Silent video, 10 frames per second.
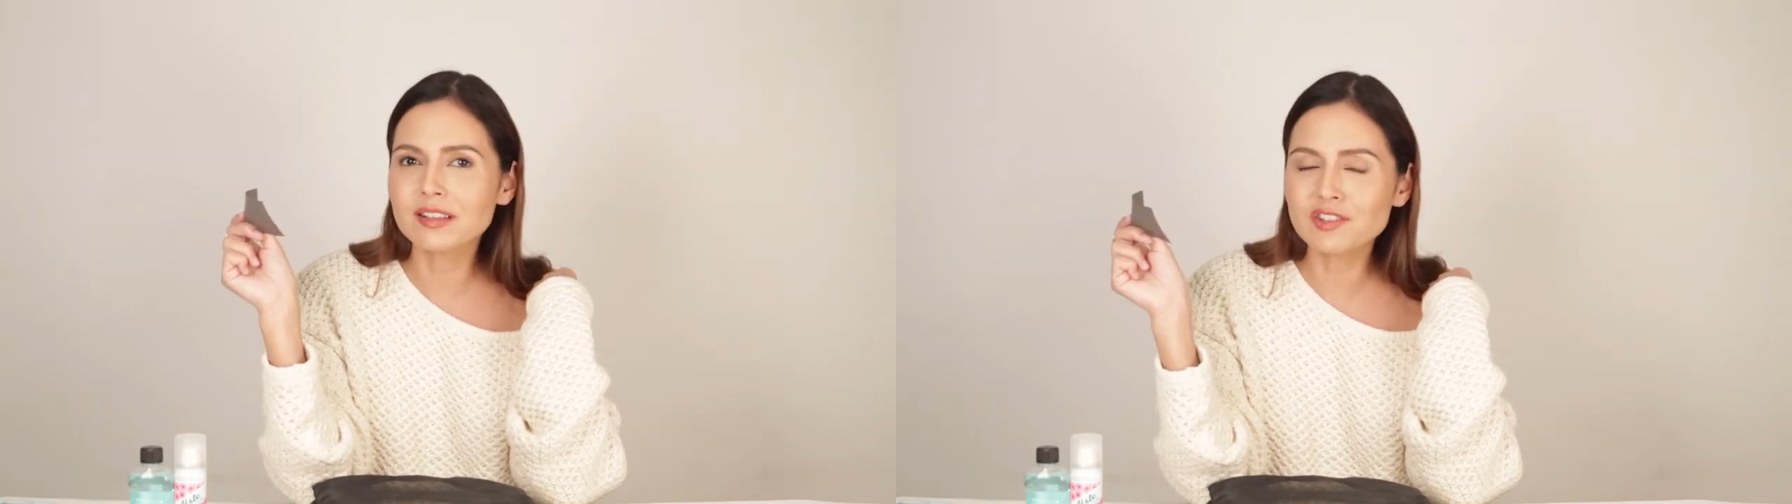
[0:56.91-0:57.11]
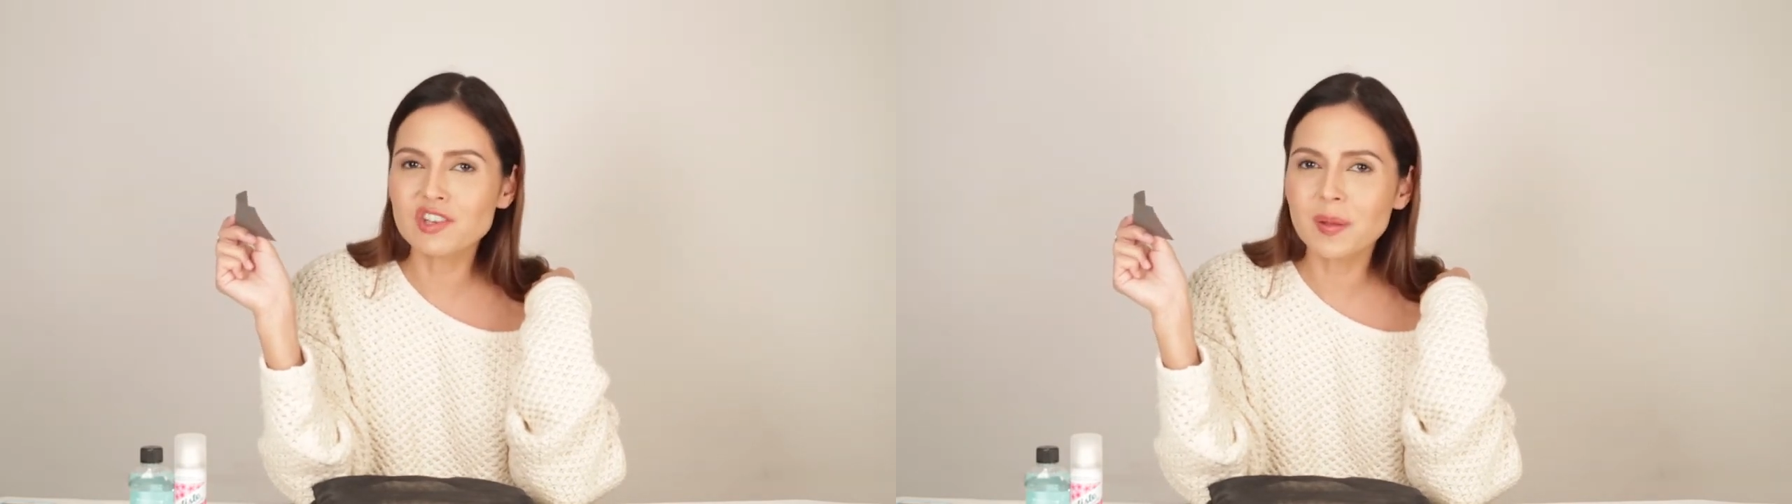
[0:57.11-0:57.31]

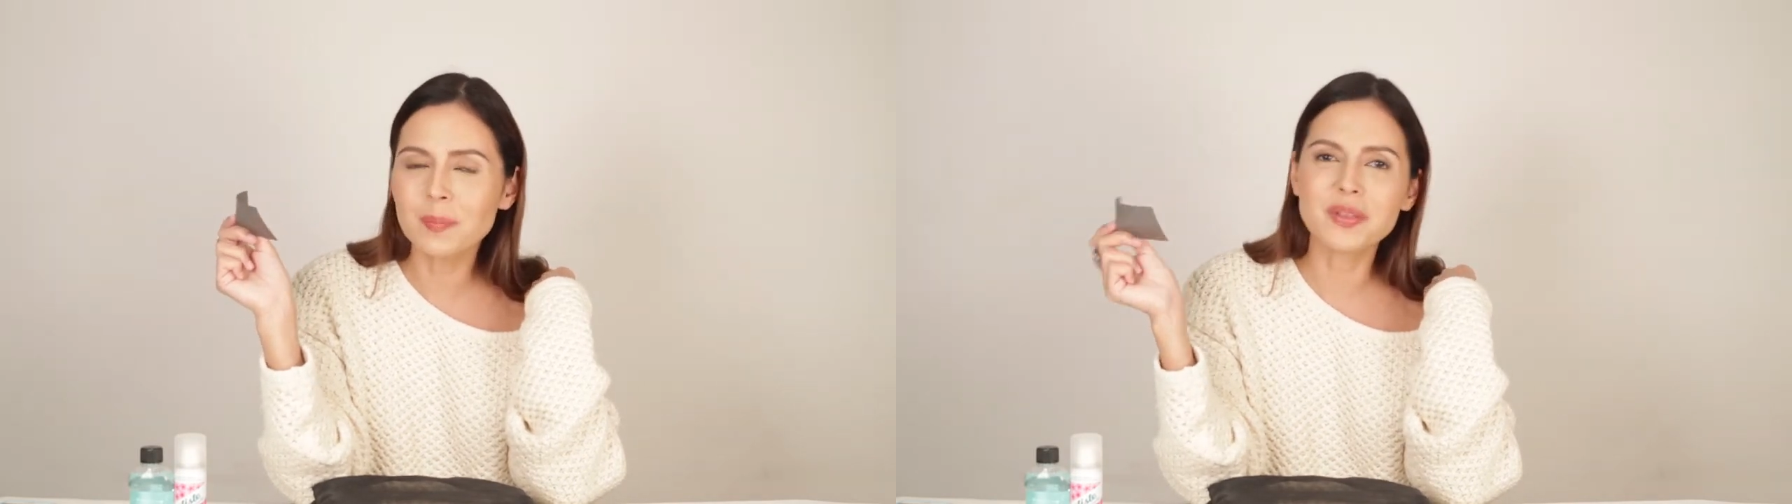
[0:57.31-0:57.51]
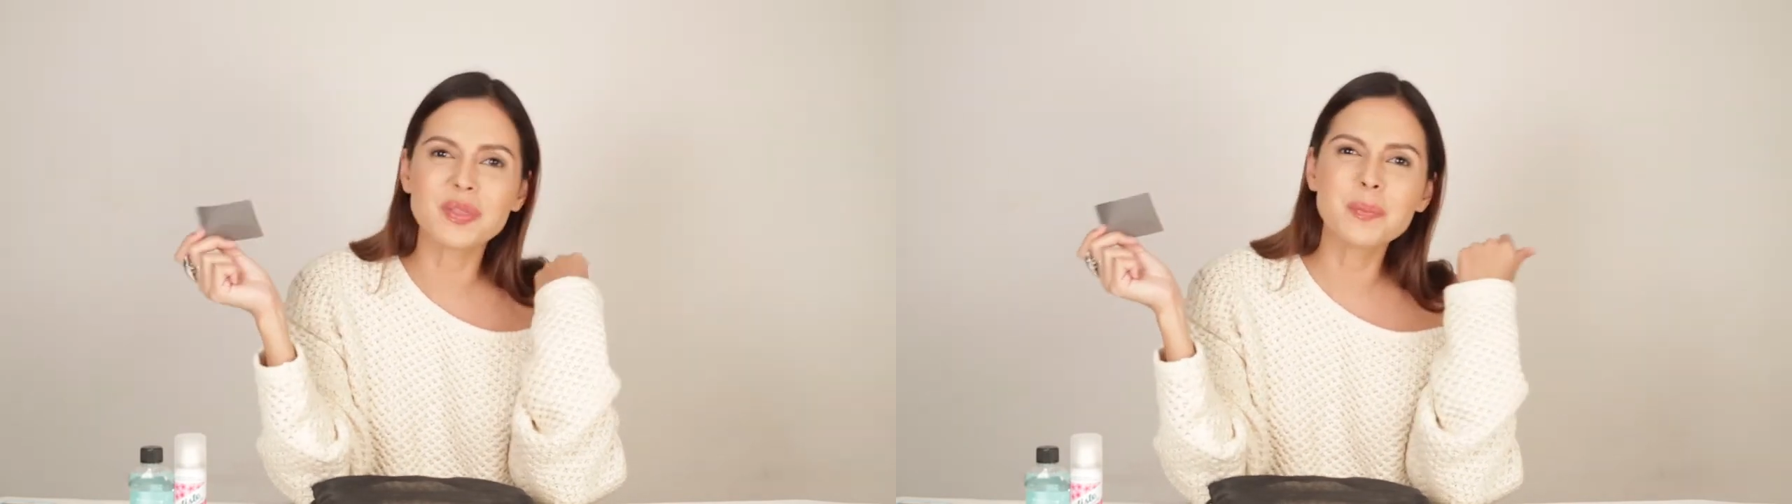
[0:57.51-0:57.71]

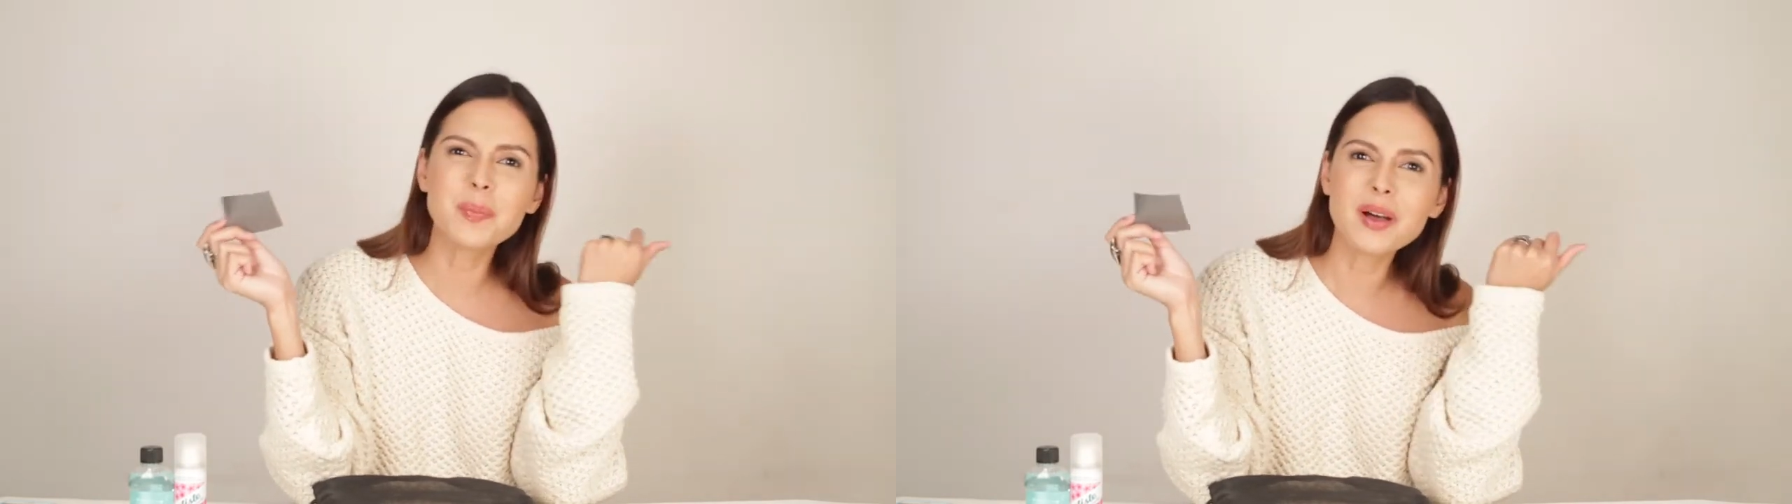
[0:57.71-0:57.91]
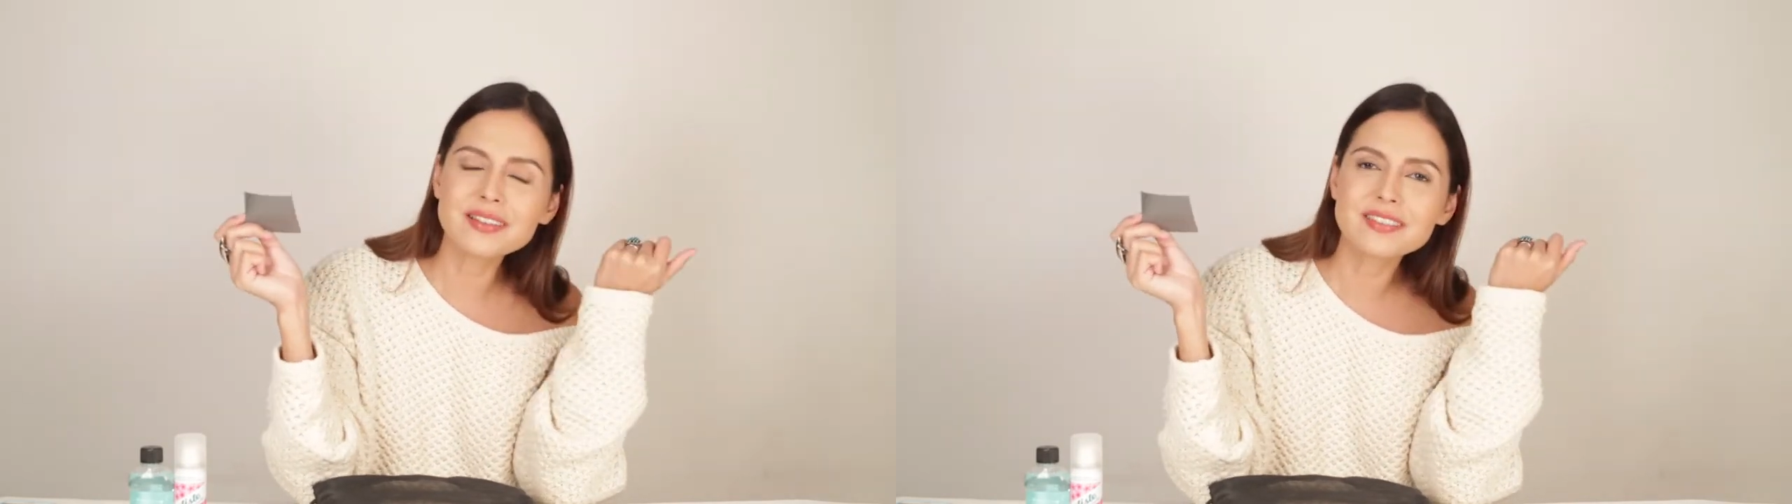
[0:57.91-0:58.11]
touch-up in the
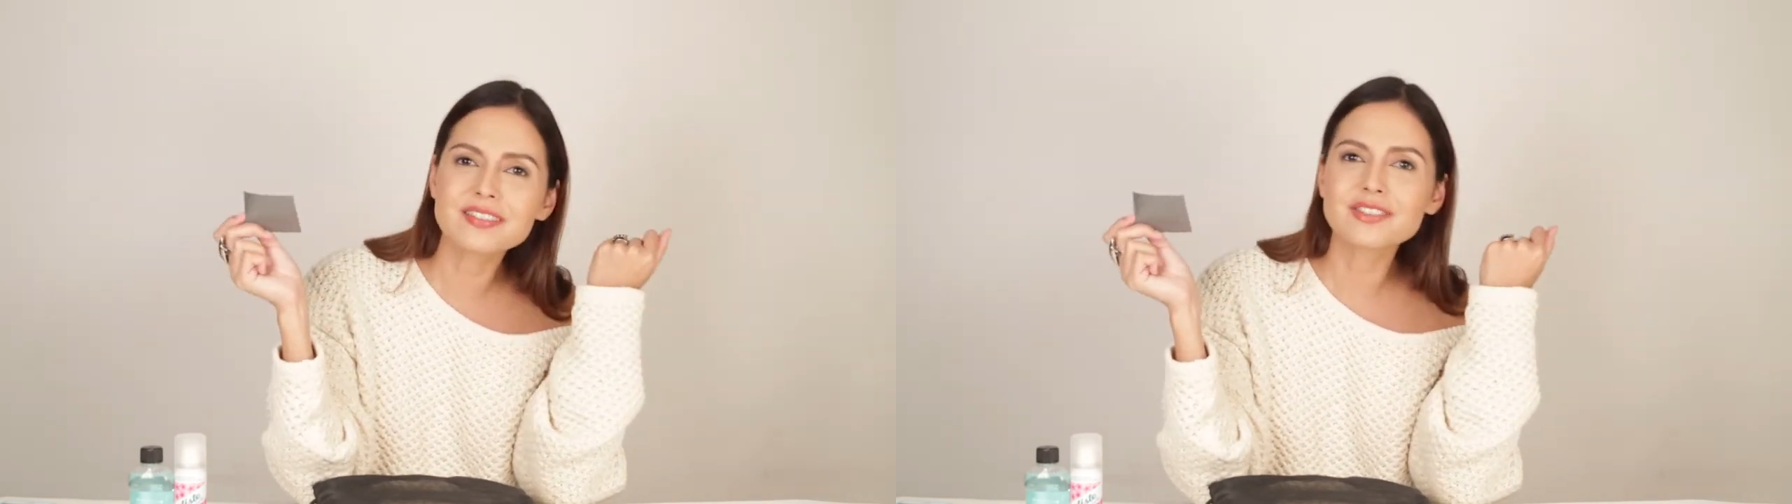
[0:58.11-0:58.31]
bus,